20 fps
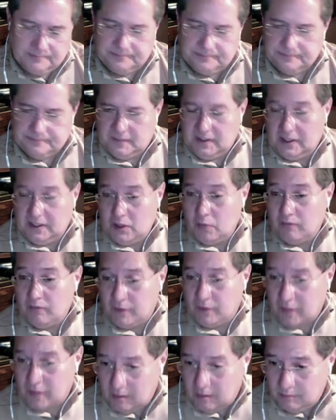
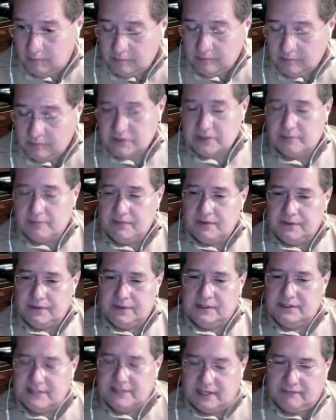overcome some of the
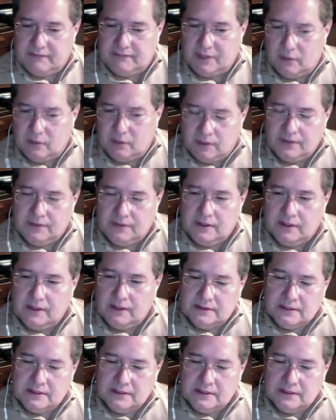things that I've dealt with, and